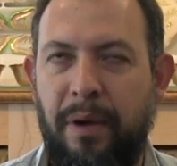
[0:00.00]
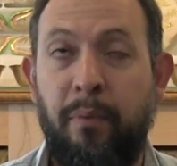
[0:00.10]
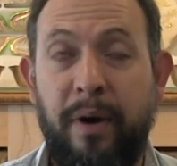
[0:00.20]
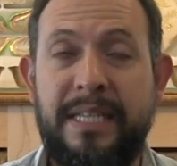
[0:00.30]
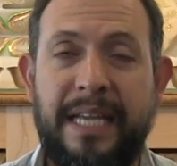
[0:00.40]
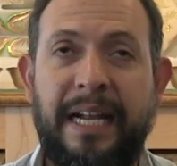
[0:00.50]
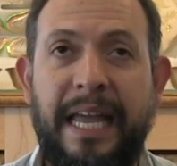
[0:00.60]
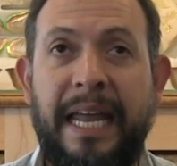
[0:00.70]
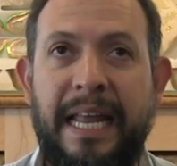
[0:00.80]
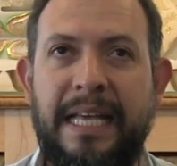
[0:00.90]
Where
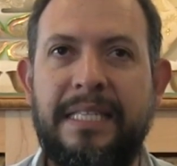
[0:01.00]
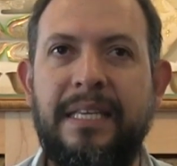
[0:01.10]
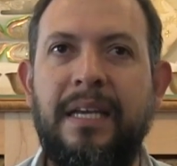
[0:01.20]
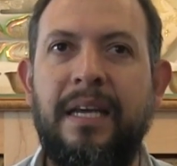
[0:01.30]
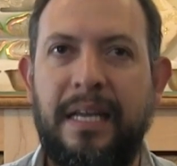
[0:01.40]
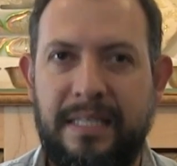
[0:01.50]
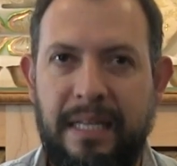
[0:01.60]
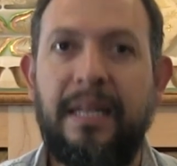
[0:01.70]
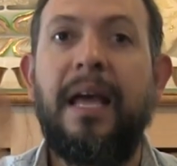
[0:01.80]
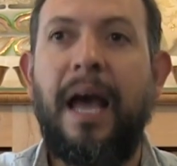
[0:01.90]
exactly it is? Is
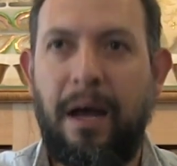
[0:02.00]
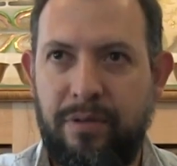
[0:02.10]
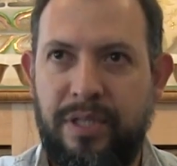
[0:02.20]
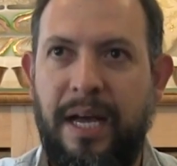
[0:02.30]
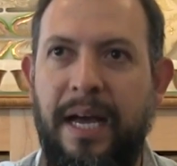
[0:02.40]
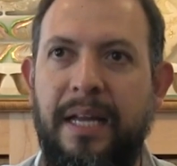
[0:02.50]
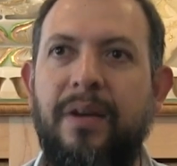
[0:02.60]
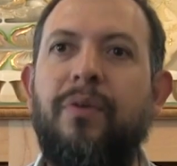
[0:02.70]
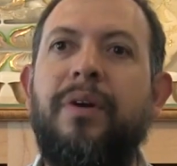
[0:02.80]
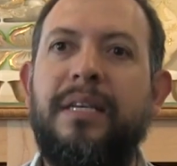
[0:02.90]
it outside
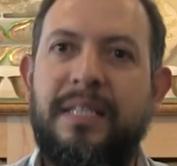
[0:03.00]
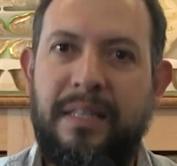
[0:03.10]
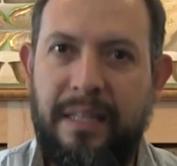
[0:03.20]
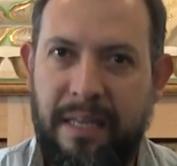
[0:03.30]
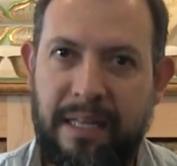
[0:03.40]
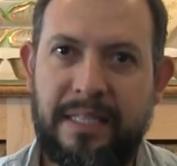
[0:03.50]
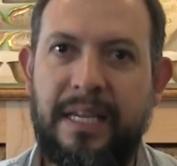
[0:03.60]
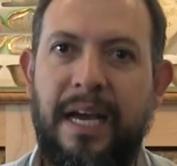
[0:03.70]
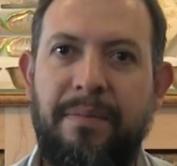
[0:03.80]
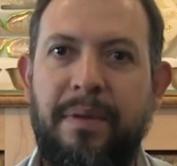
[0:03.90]
or is it
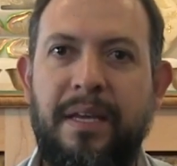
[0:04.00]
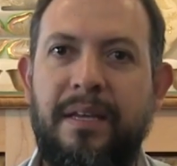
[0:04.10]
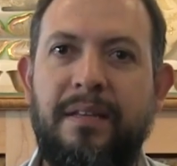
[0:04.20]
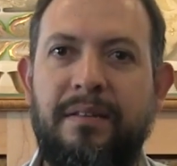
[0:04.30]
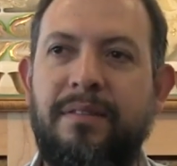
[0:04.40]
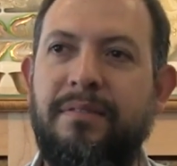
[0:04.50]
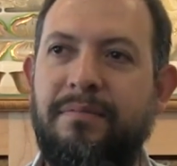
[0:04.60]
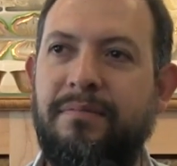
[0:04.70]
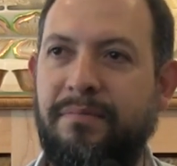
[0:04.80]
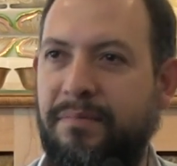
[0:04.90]
inside me?
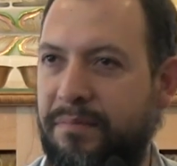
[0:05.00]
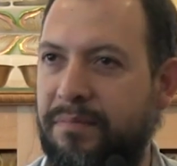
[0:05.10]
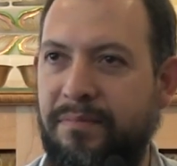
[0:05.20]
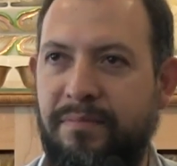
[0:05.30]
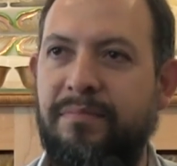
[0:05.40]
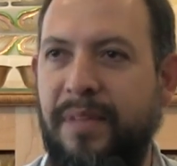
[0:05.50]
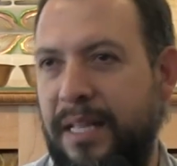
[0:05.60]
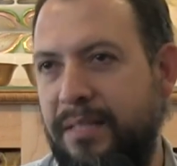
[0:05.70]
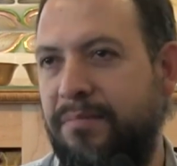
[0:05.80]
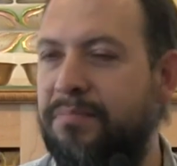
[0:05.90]
No.
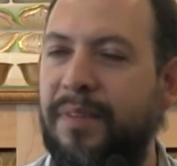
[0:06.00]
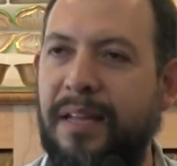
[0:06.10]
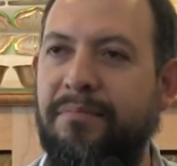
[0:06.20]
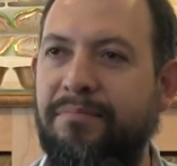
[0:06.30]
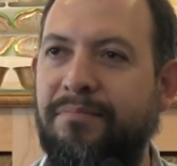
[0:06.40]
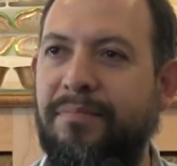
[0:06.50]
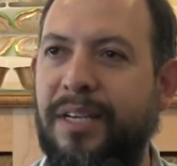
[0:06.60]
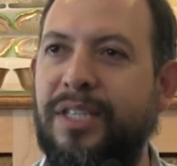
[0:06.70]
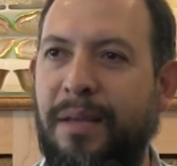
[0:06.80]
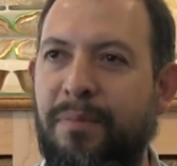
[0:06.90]
That's an
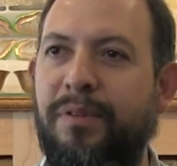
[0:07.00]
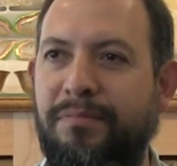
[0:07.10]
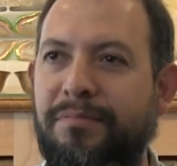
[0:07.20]
example.